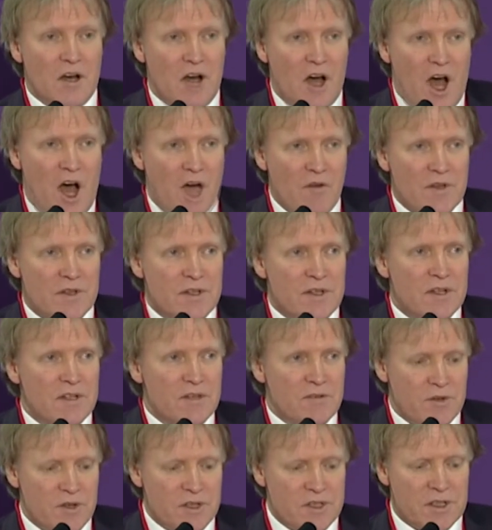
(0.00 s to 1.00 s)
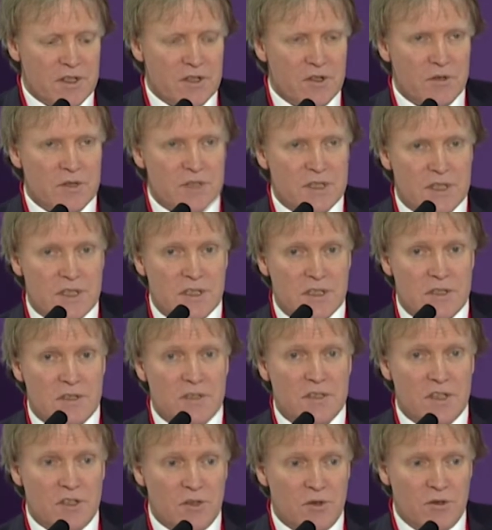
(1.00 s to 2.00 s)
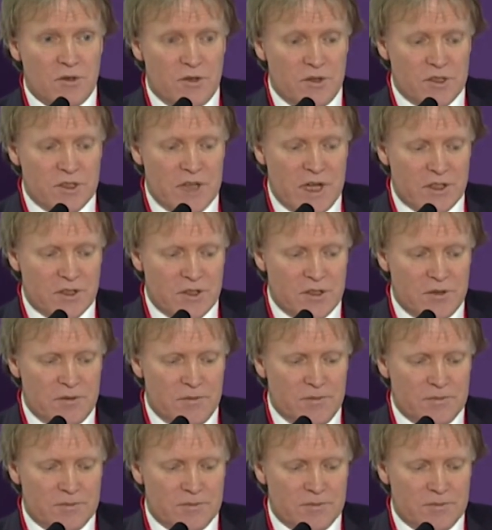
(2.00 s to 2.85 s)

obviously the first thing to do is discontinue your injection.